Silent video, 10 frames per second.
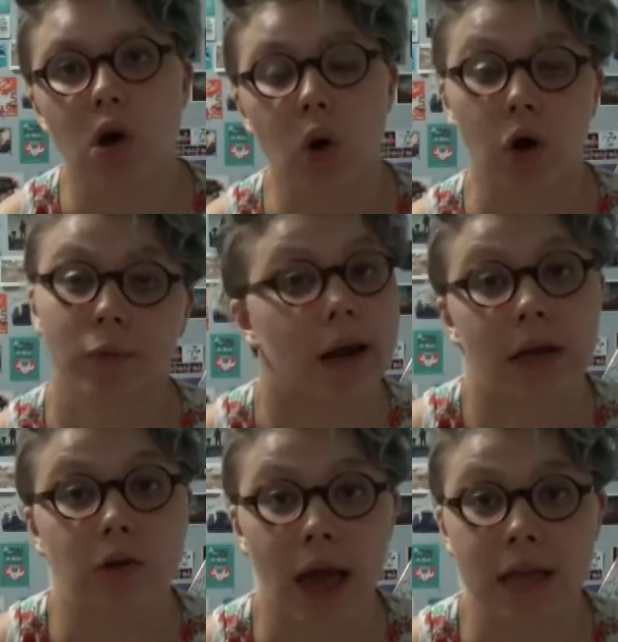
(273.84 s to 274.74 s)
or when I
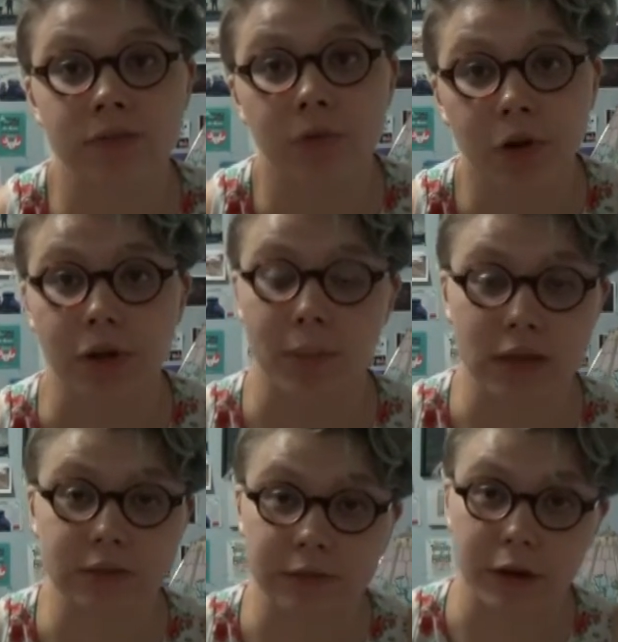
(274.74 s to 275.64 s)
don't ask for it, it
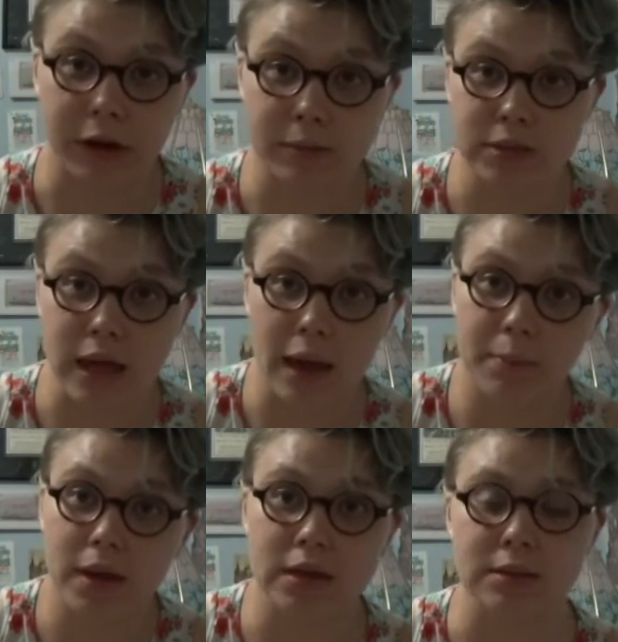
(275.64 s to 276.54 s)
makes me very
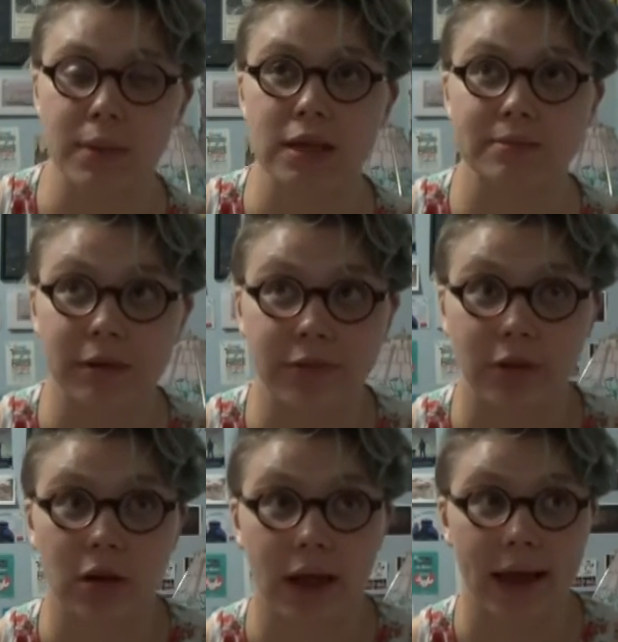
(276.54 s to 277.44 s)
upset, because it makes me
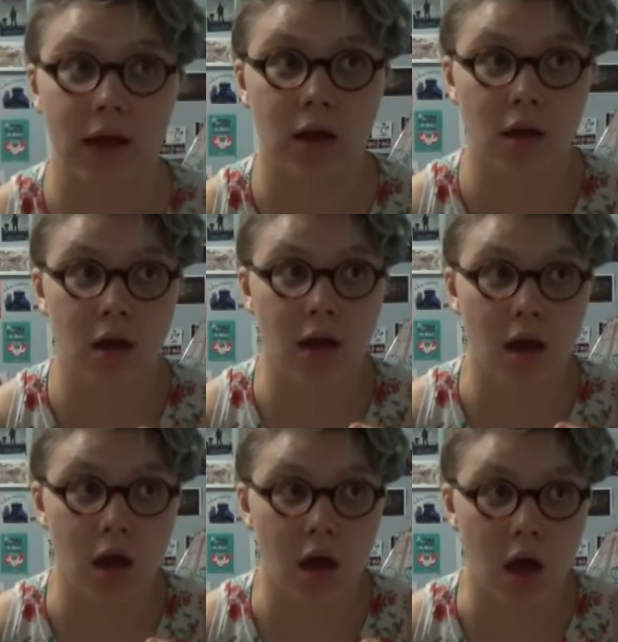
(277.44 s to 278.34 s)
feel like
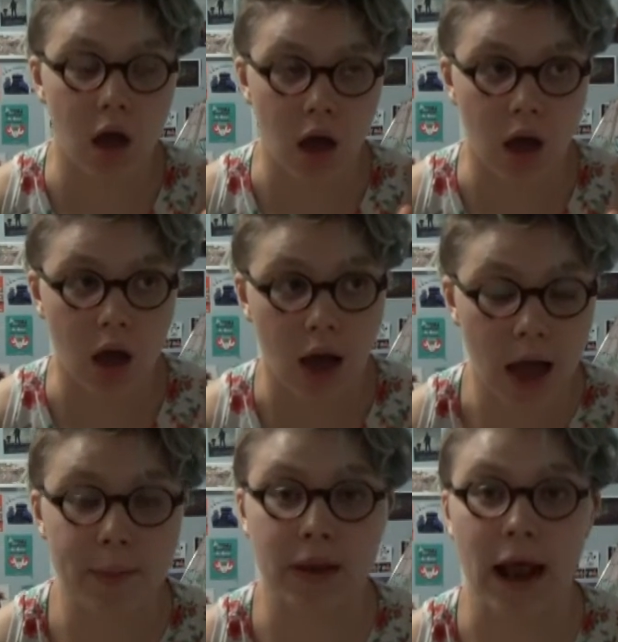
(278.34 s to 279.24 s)

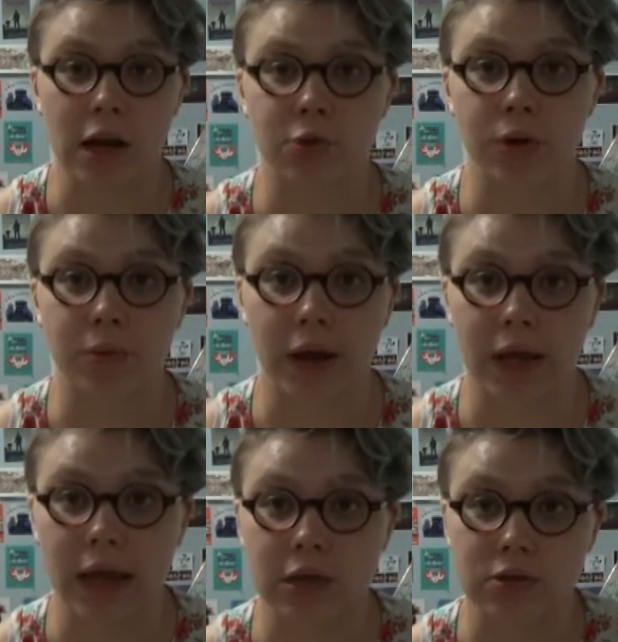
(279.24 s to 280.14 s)
I'm inadequate when I
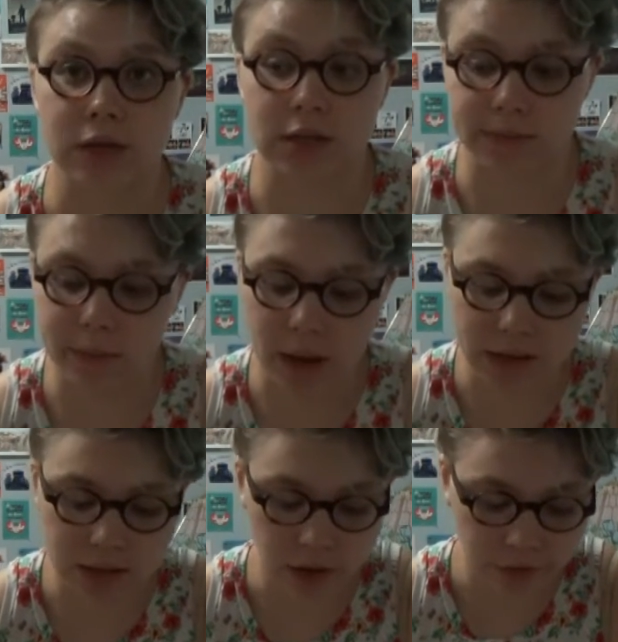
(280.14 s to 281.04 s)
can't do things by
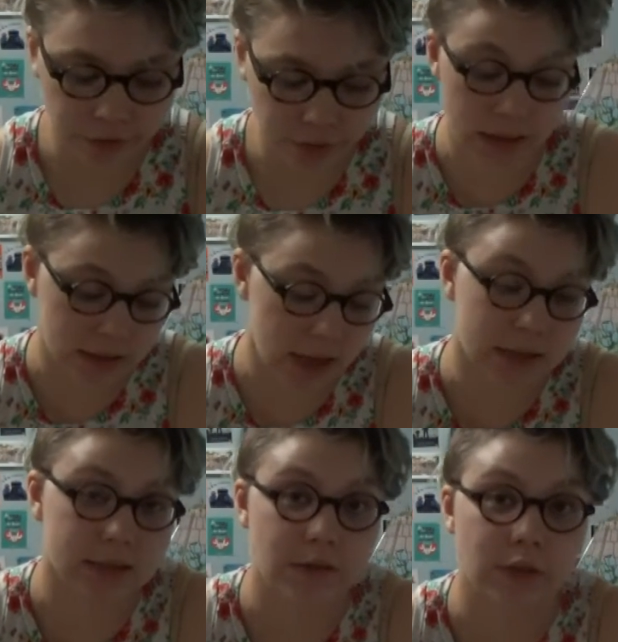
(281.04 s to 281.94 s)
myself.
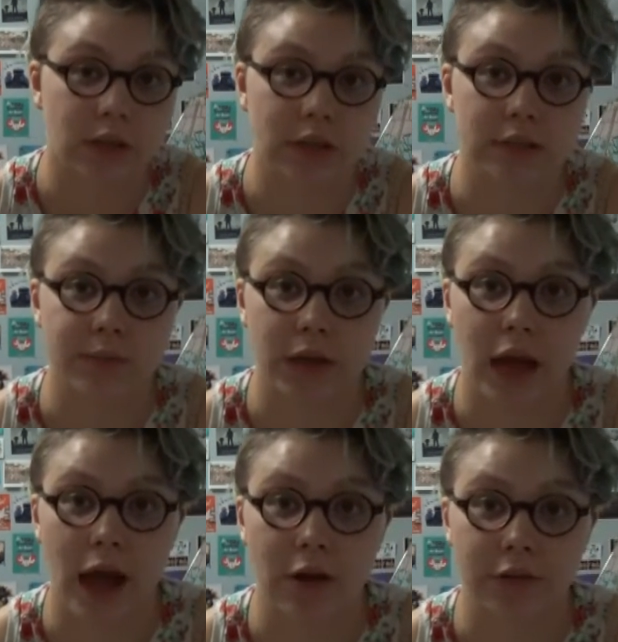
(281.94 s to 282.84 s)
That's definitely something
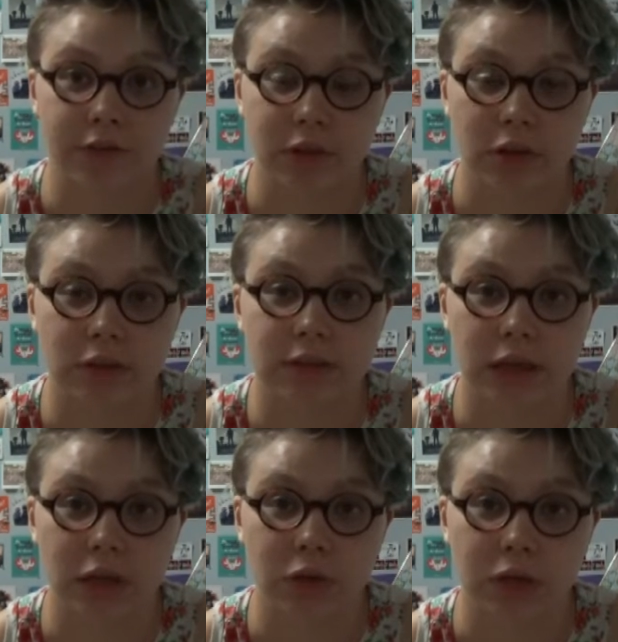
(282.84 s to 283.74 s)
how I feel, is
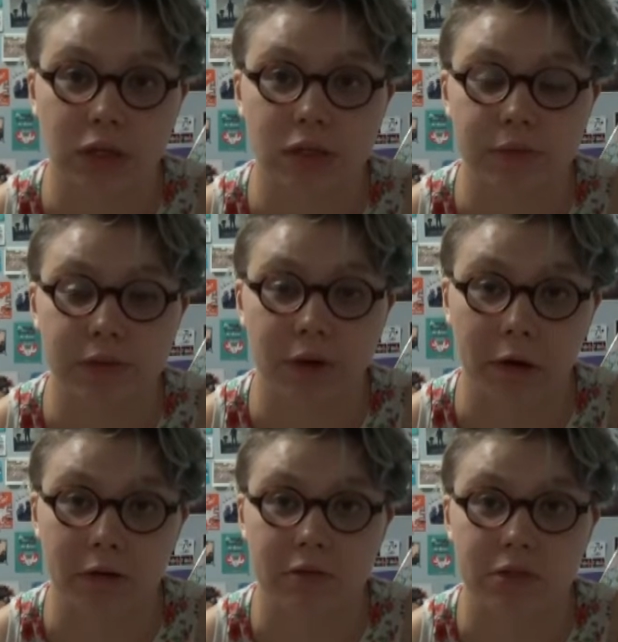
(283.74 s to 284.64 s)
that you need to be
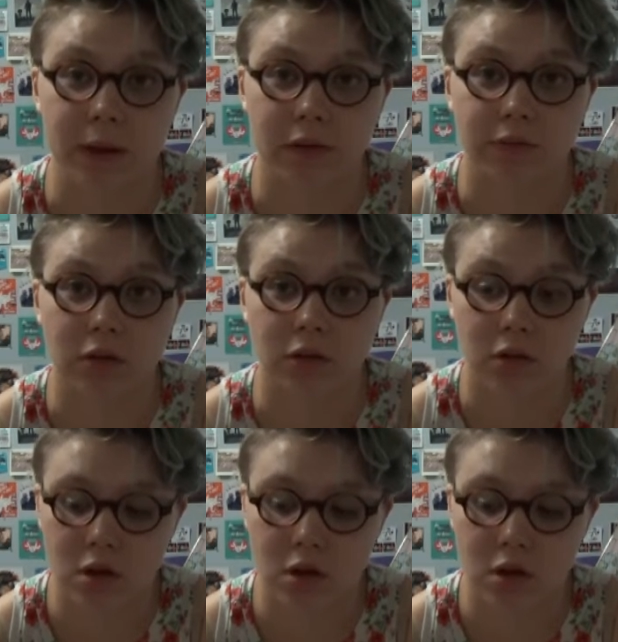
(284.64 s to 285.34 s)
very respectful.